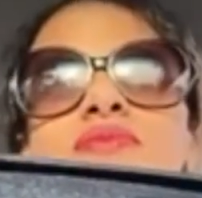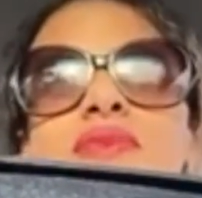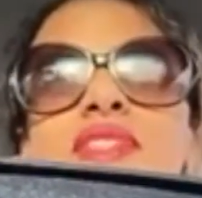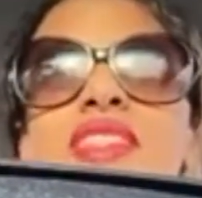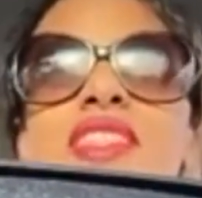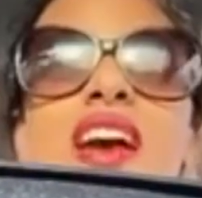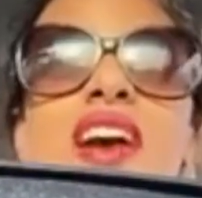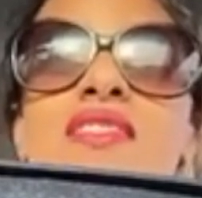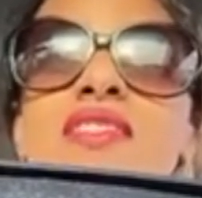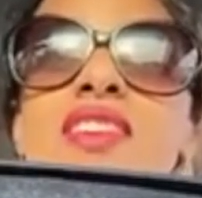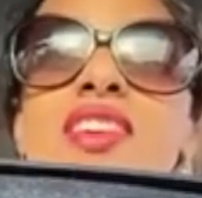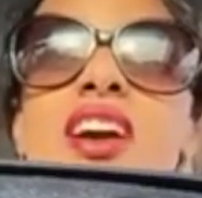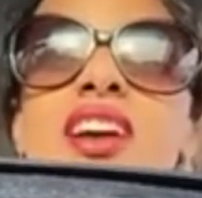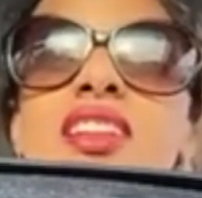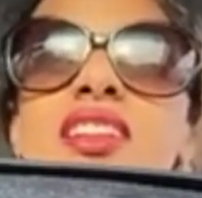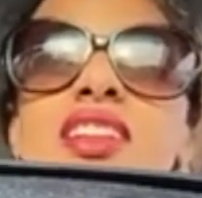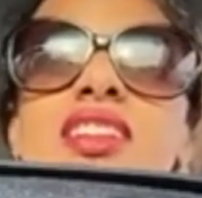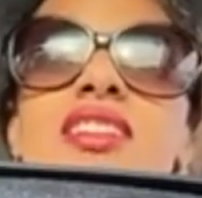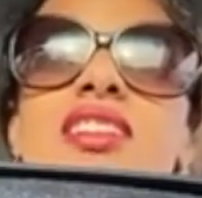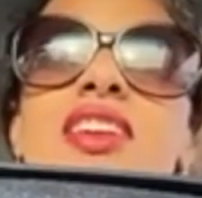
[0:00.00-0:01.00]
Never
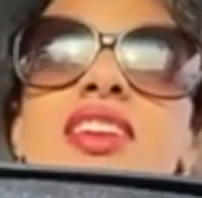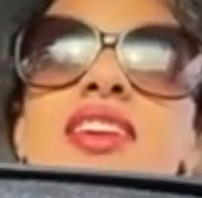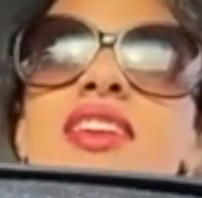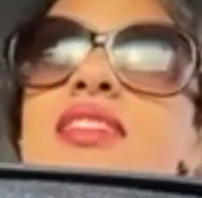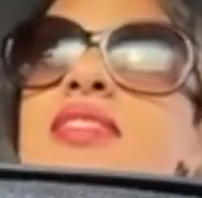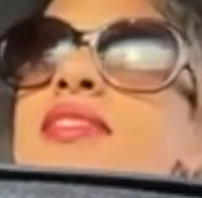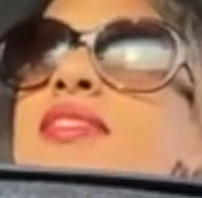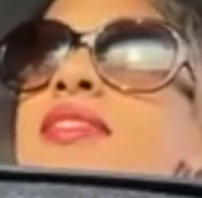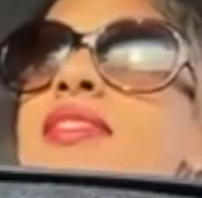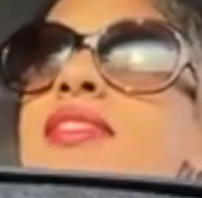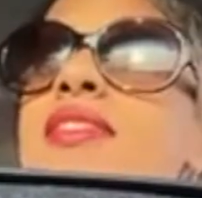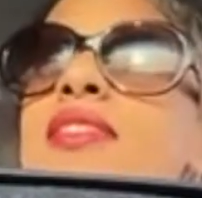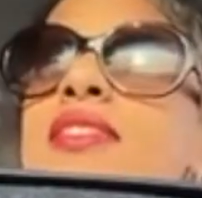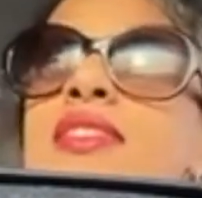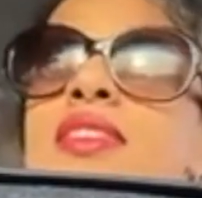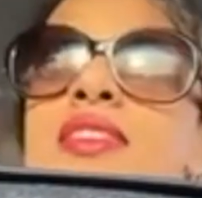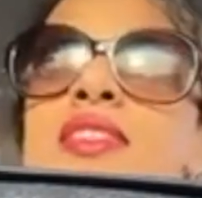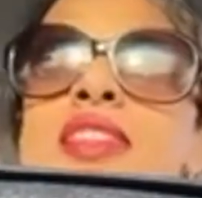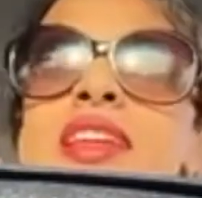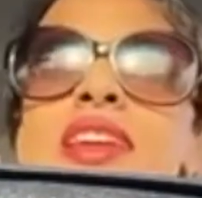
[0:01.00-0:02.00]
gotten a ticket,
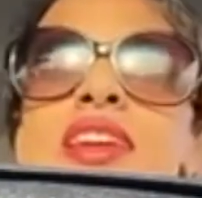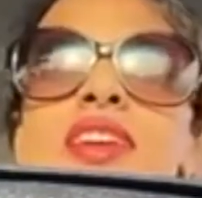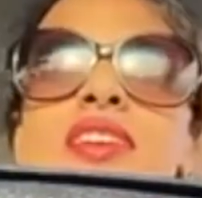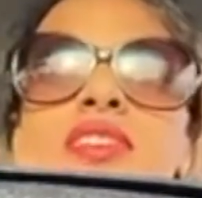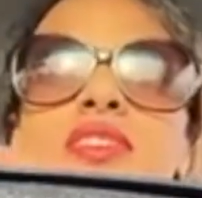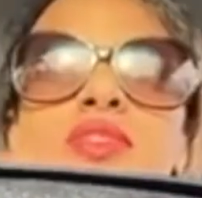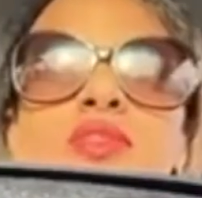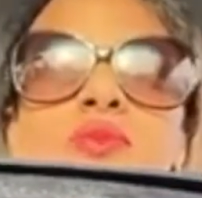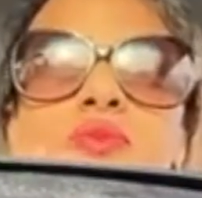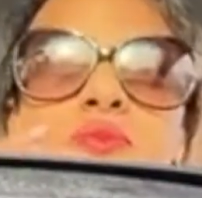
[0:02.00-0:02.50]
like a